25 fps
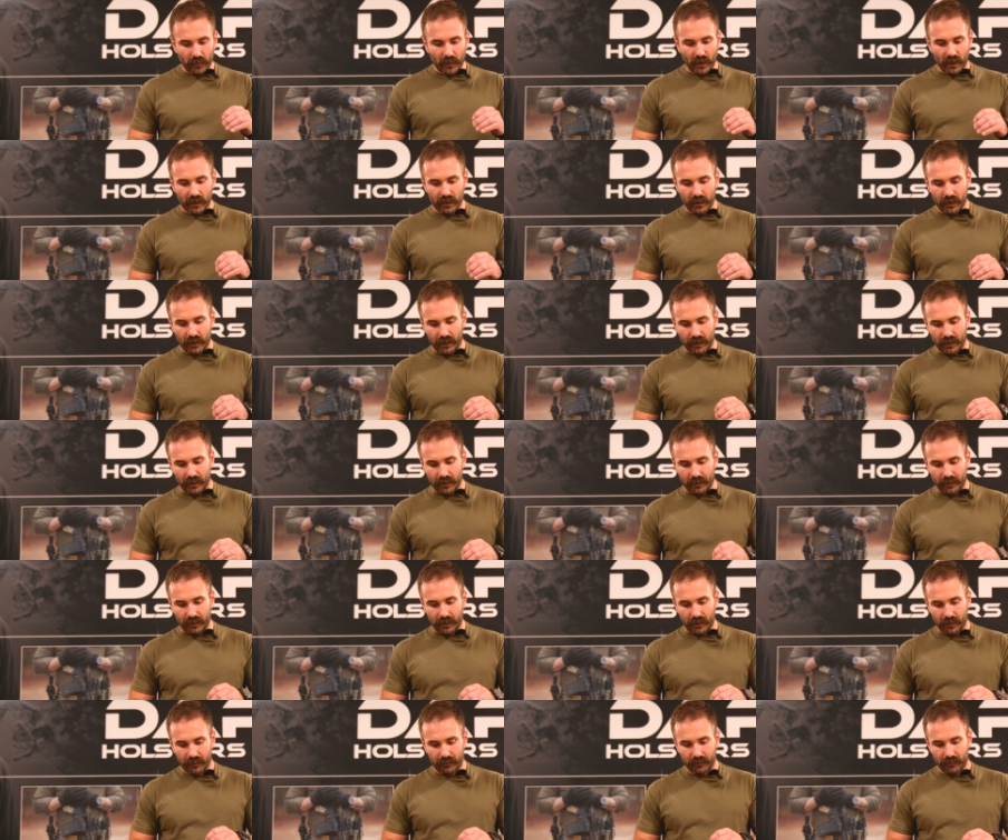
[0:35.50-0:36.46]

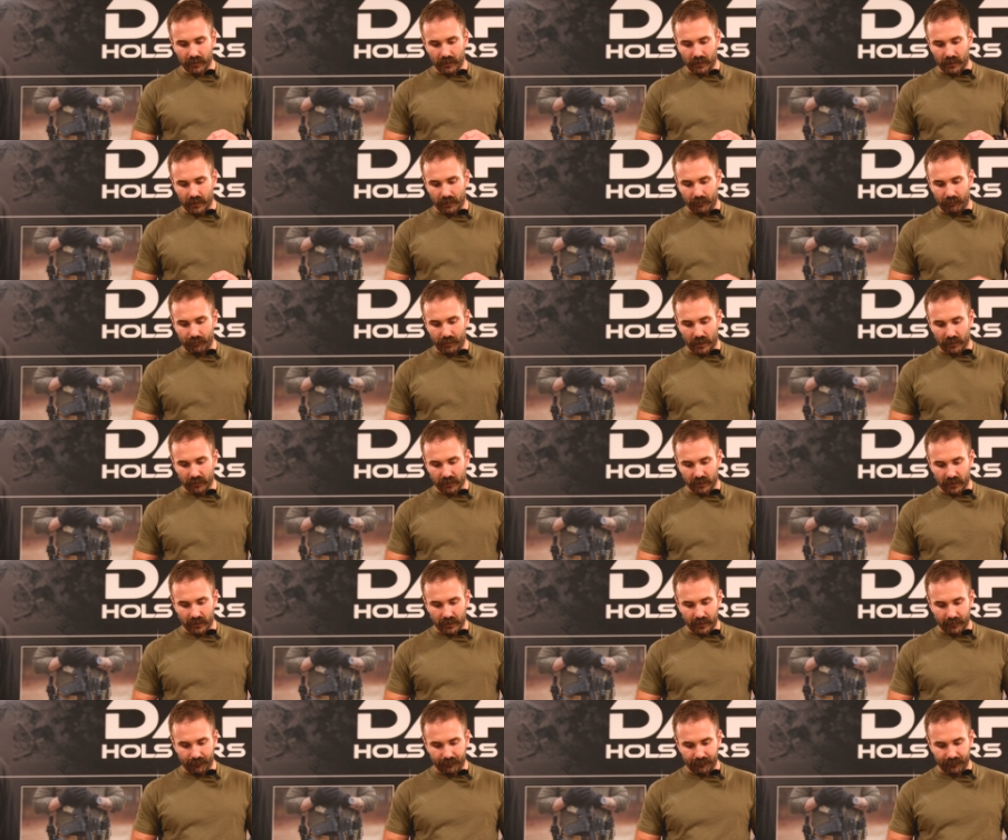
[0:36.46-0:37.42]
a belt
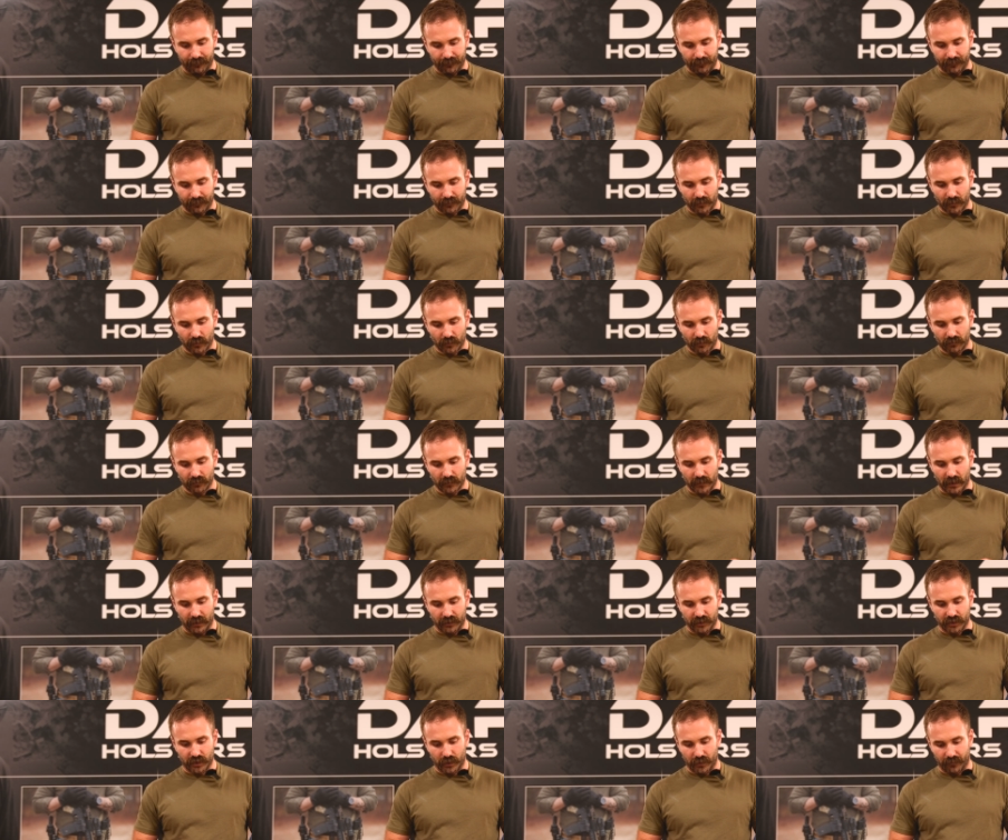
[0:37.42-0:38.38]
clip
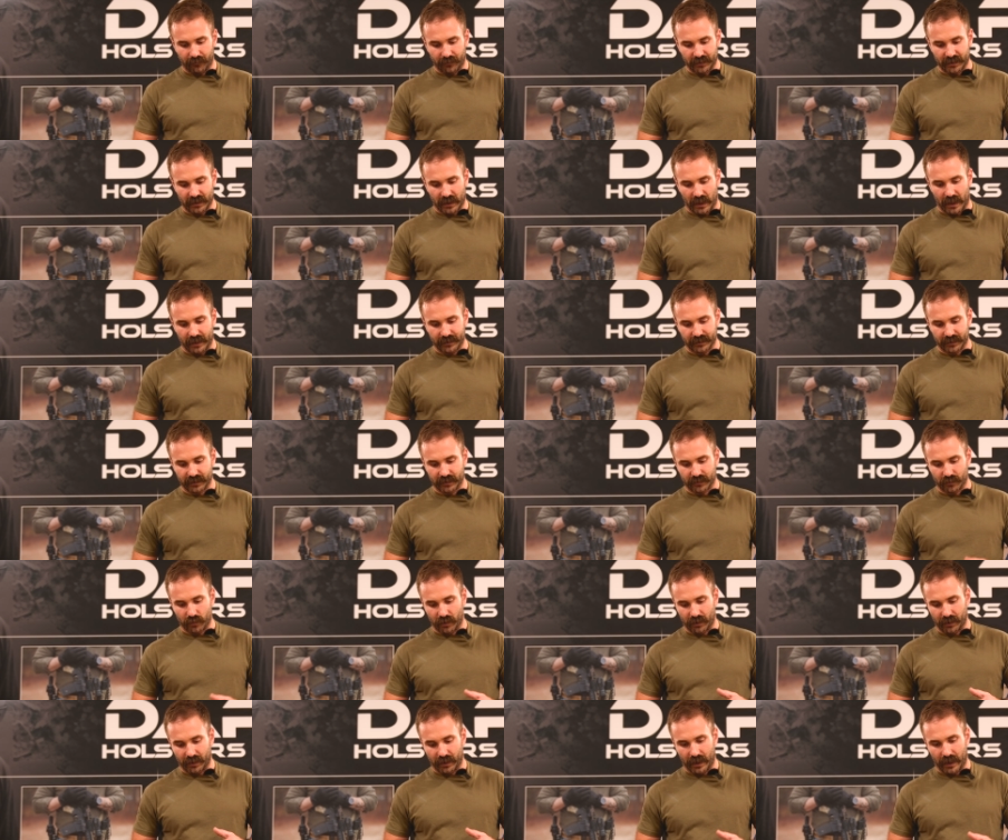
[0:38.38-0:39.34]
in two different sizes,
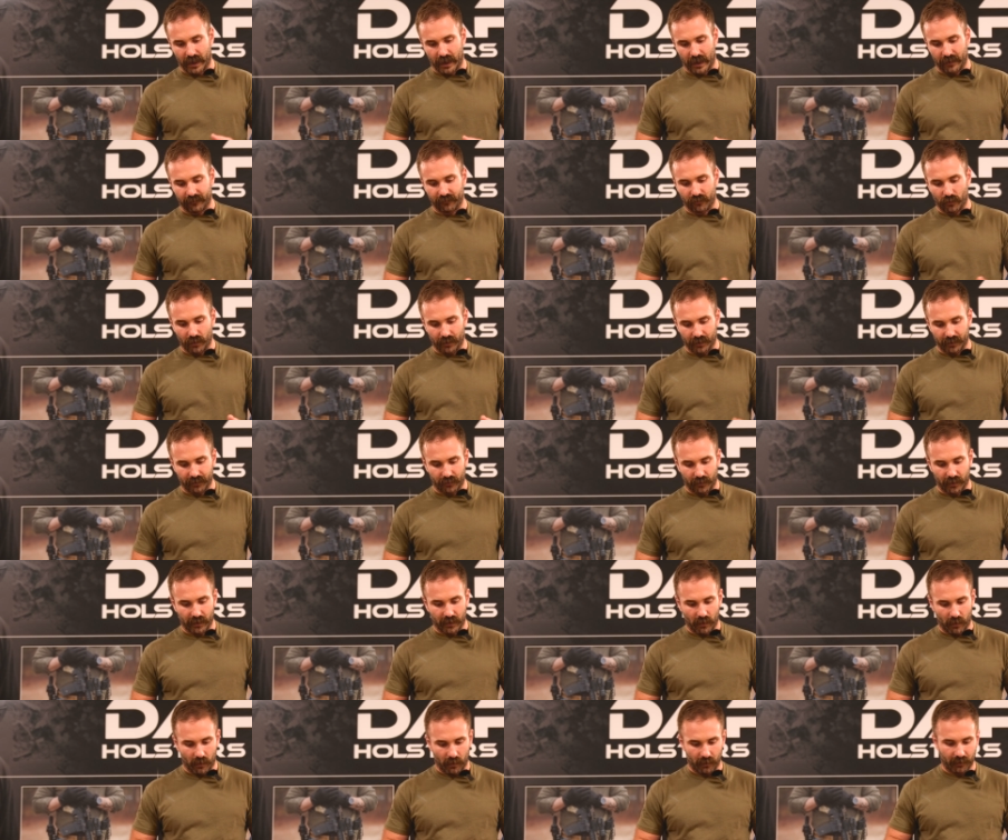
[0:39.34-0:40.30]
1.5, 1
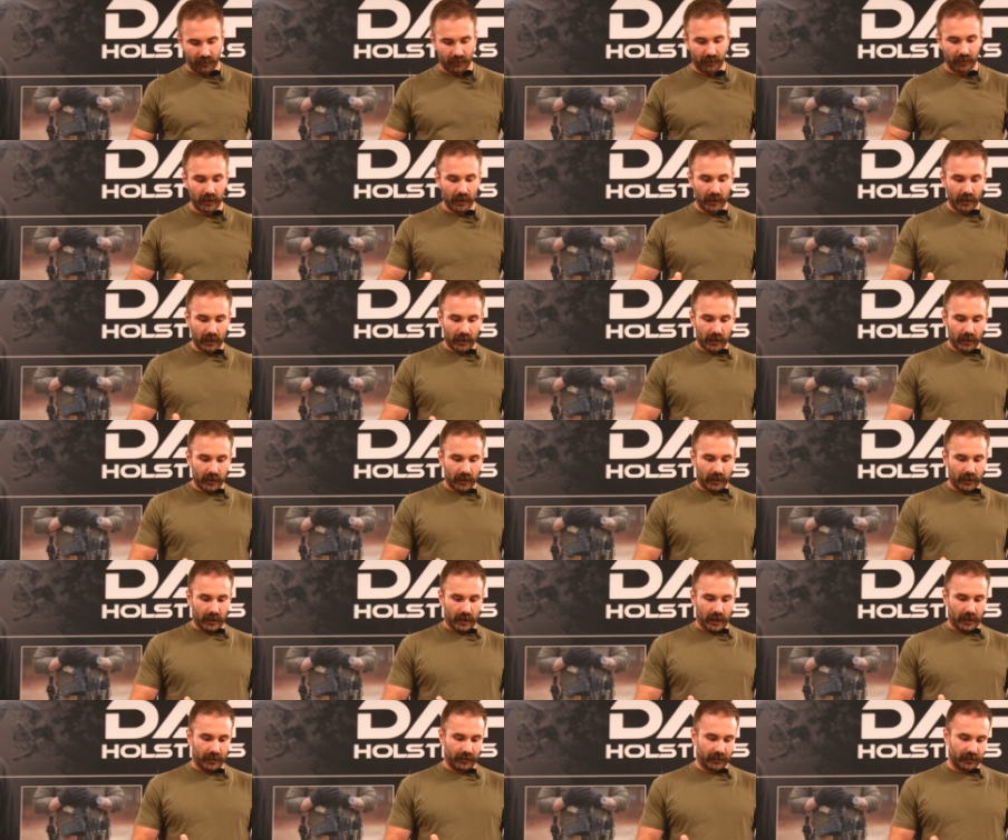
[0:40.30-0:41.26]
3/4,
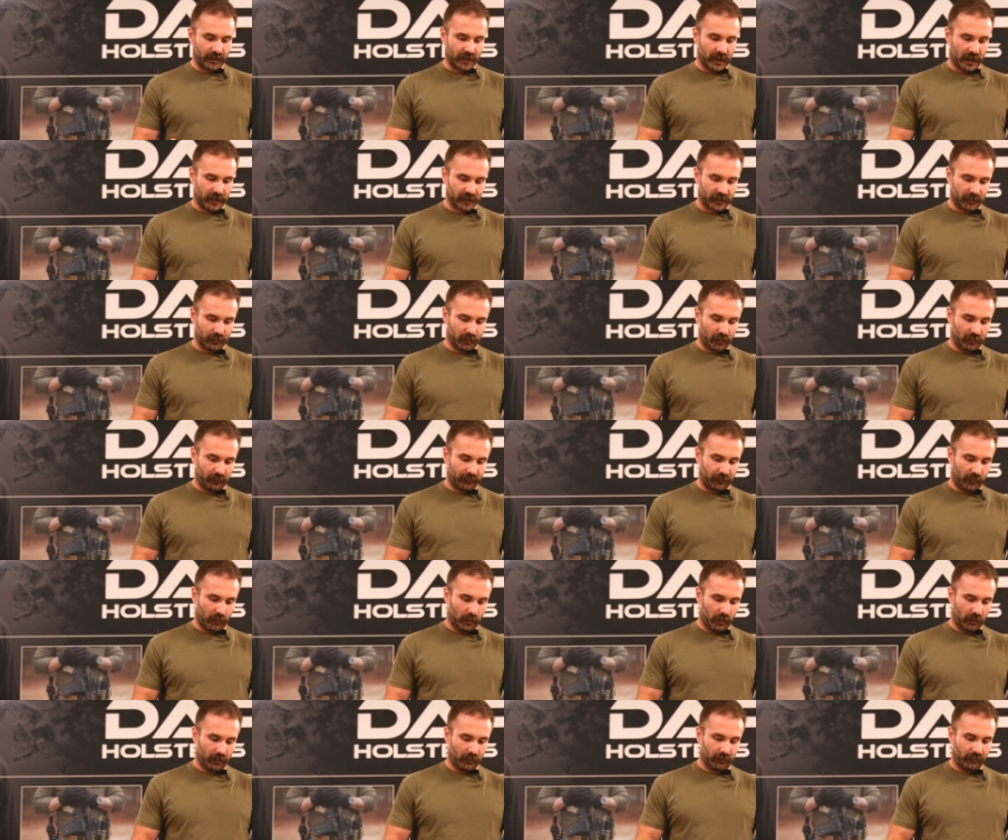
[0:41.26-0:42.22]
and adjustable
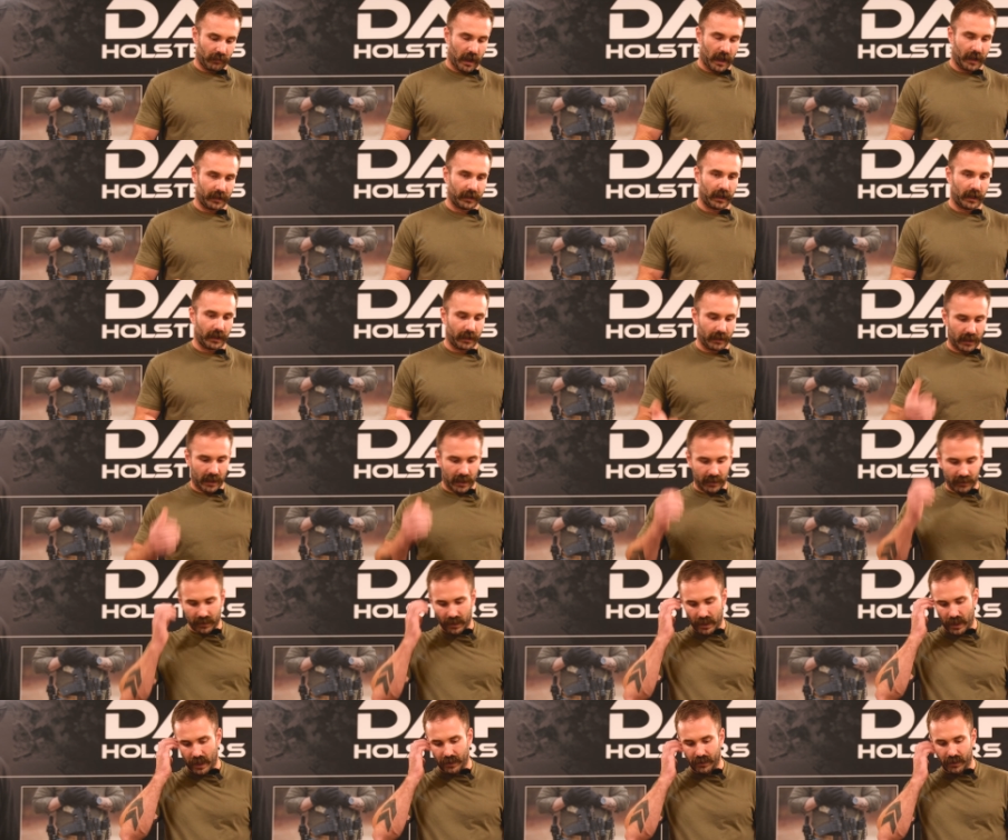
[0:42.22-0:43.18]
for ride height
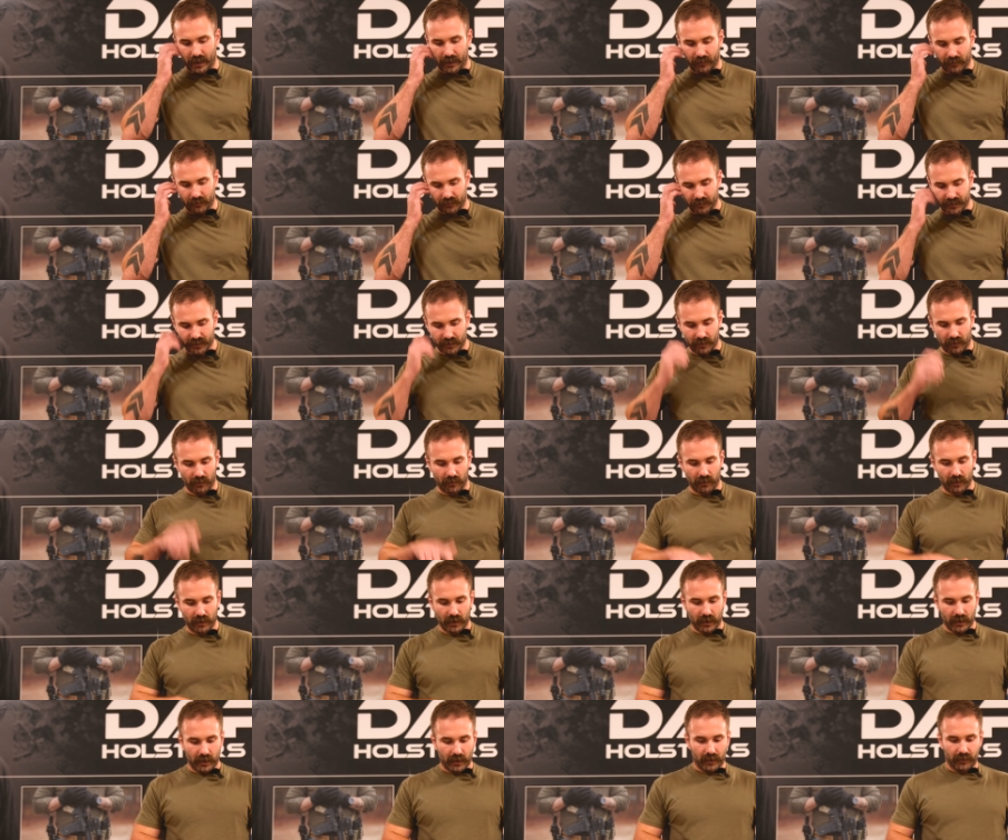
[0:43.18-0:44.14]
and can angle. So
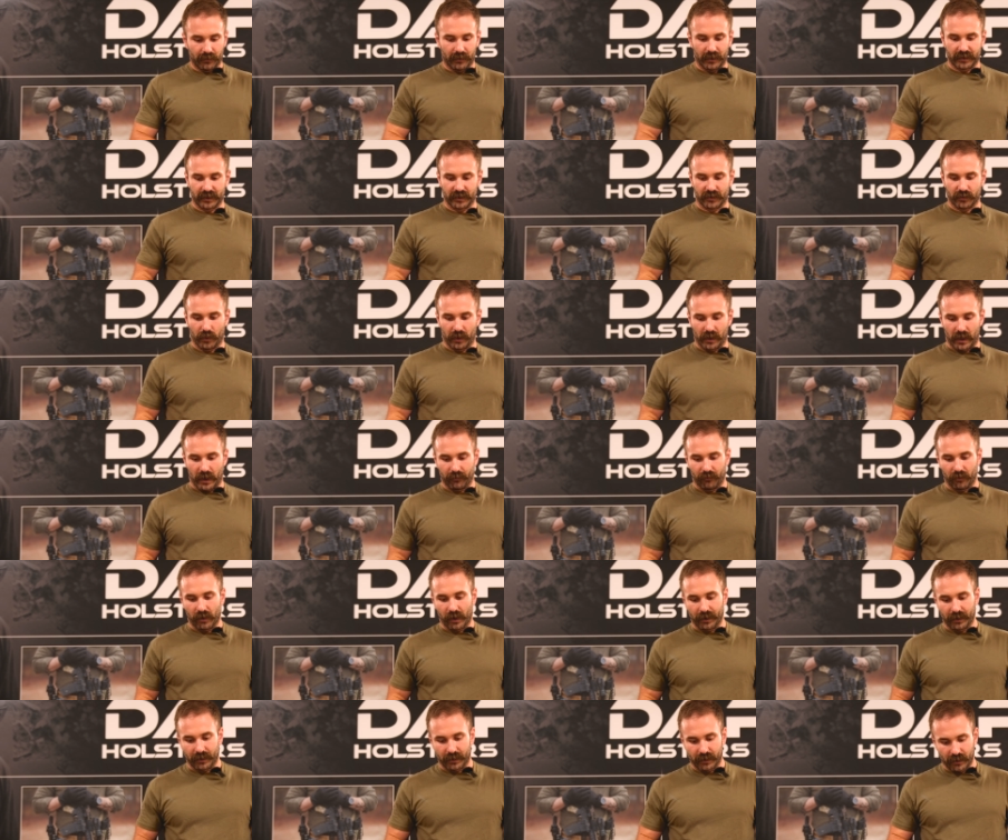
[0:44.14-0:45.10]
this is what I'm
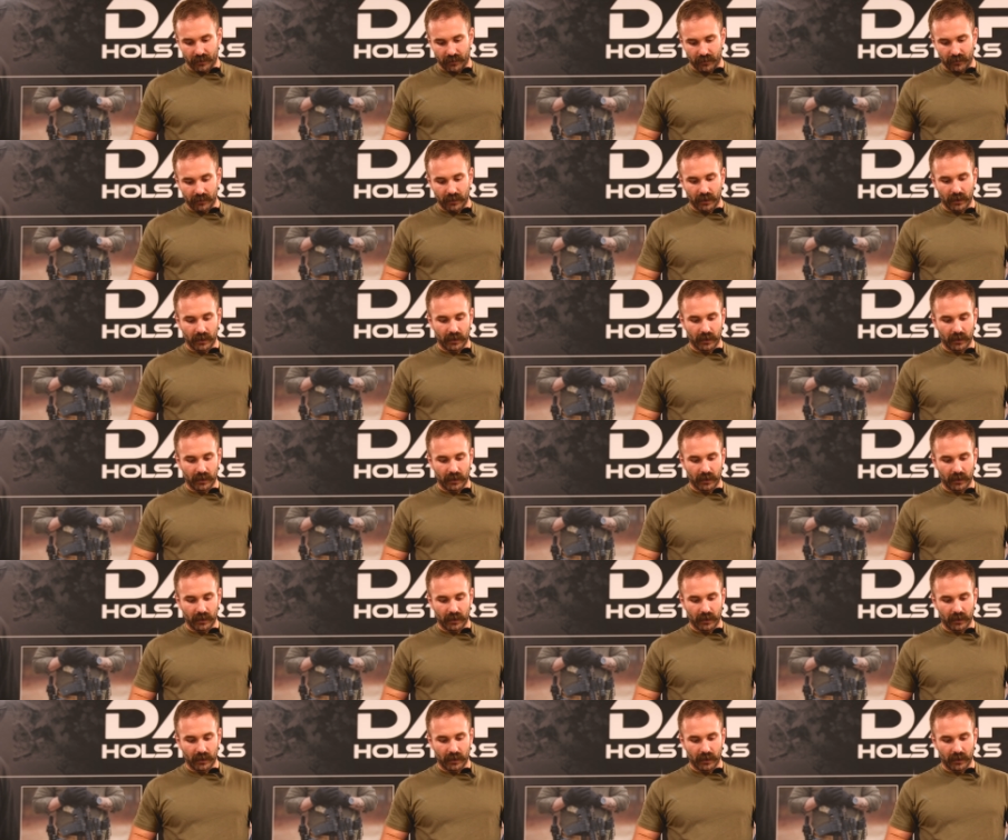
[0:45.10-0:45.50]
running here.